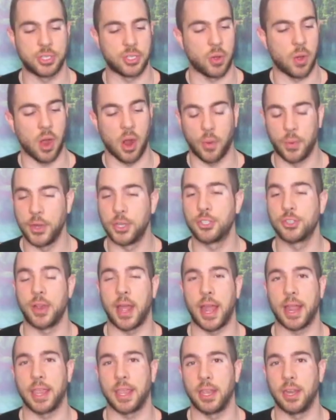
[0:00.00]
So are we
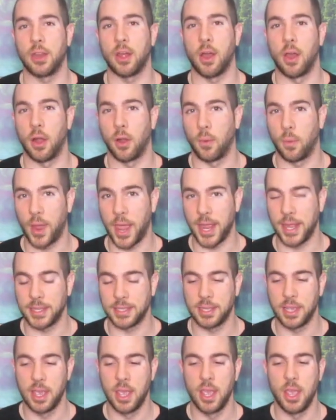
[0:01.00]
tracking our weight?